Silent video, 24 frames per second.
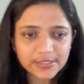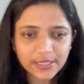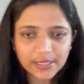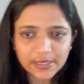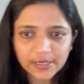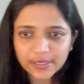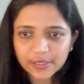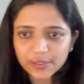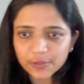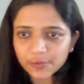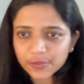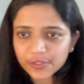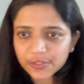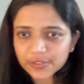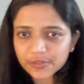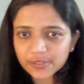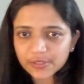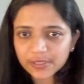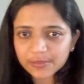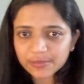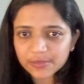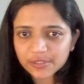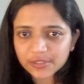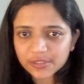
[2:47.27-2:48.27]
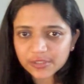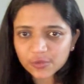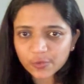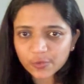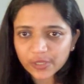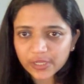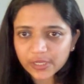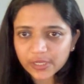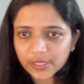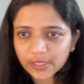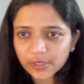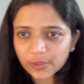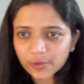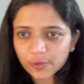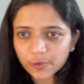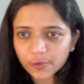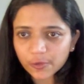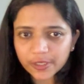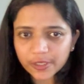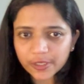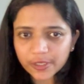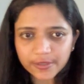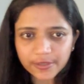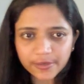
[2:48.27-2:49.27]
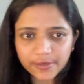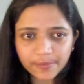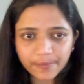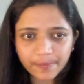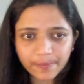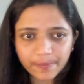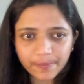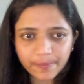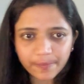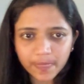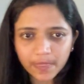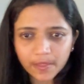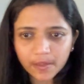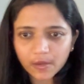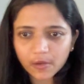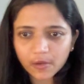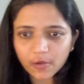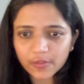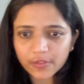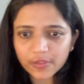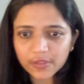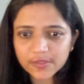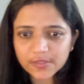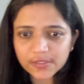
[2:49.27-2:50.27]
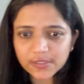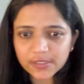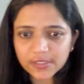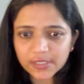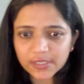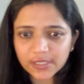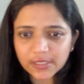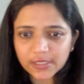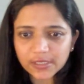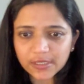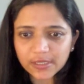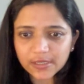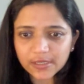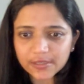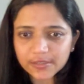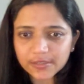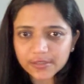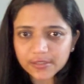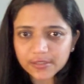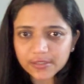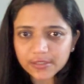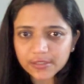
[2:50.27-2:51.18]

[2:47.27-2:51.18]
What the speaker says: can I do it. So, let me just quickly go here on the screen and